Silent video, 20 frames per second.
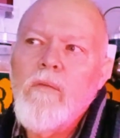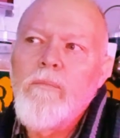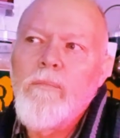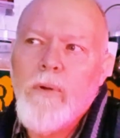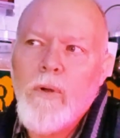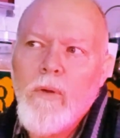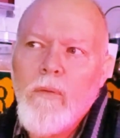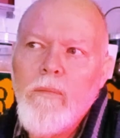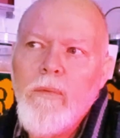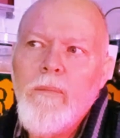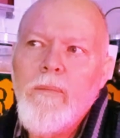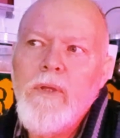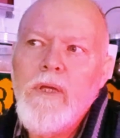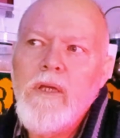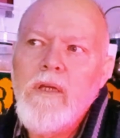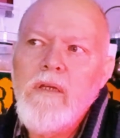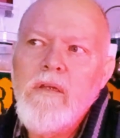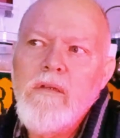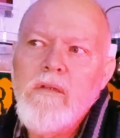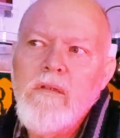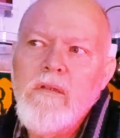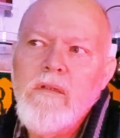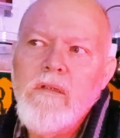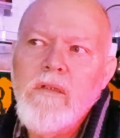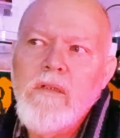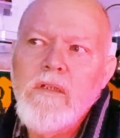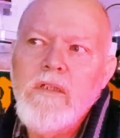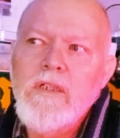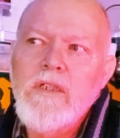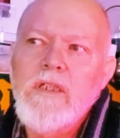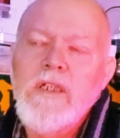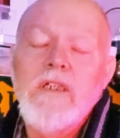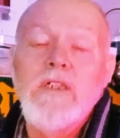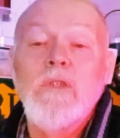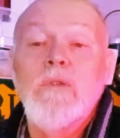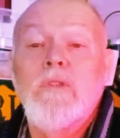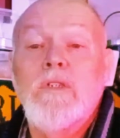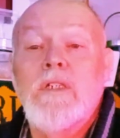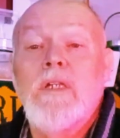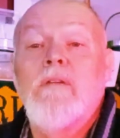probably 6
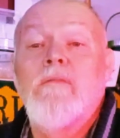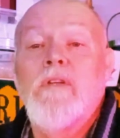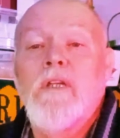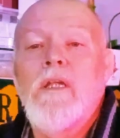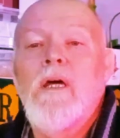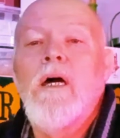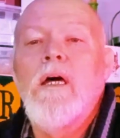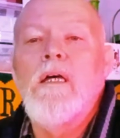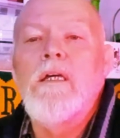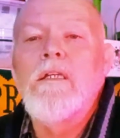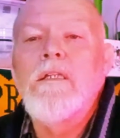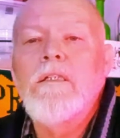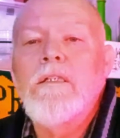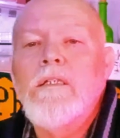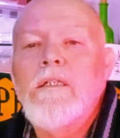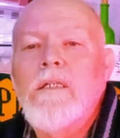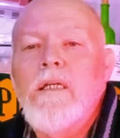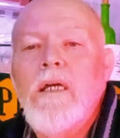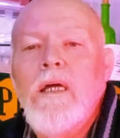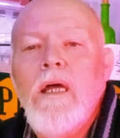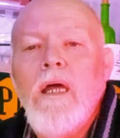or 7 days.